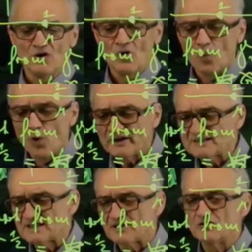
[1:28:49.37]
What
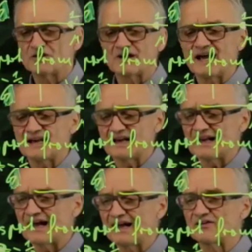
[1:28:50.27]
is a good
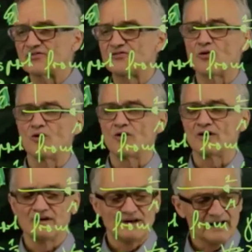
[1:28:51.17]
candidate for
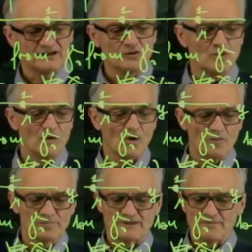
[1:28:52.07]
a dual
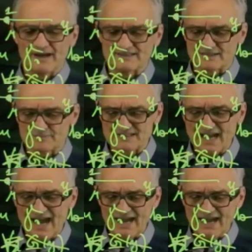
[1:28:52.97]
optimizer psi,